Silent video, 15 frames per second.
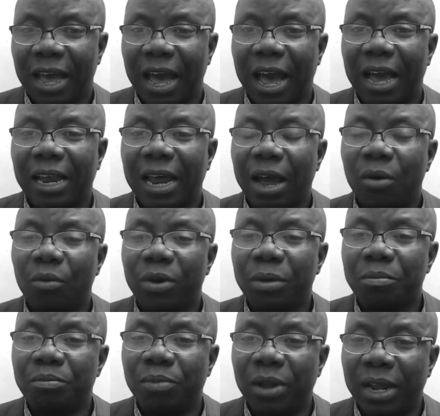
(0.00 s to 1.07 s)
and I
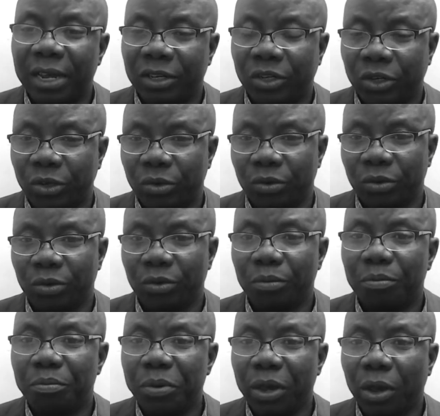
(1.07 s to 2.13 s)
will bless you
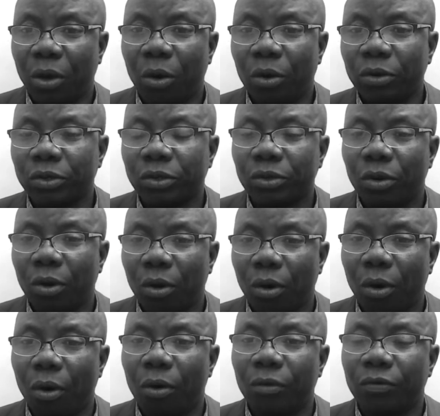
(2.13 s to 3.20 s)
because
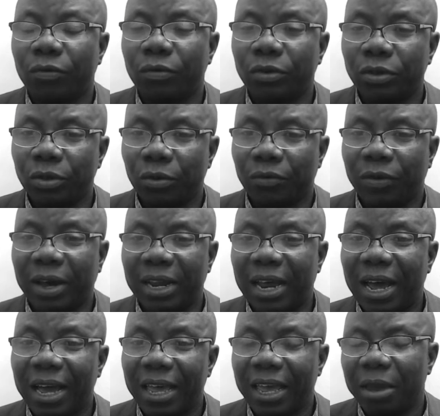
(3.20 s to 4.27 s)
of your
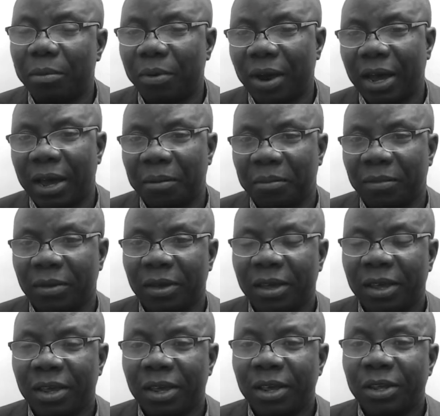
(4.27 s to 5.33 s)
father Abraham.
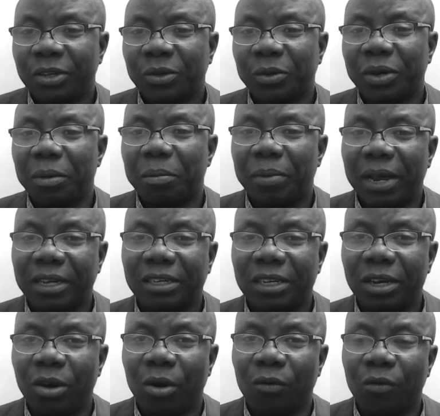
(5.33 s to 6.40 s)
So the
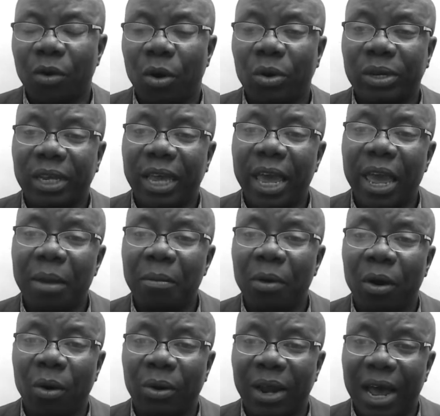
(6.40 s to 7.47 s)
blessing of God came
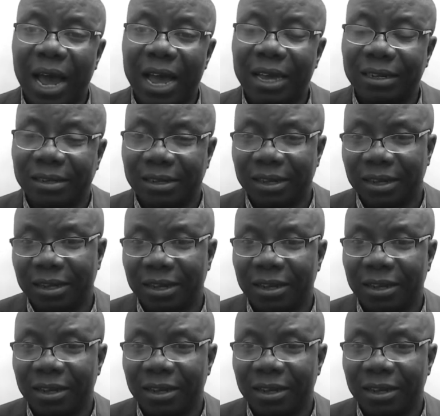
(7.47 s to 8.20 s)
on Isaac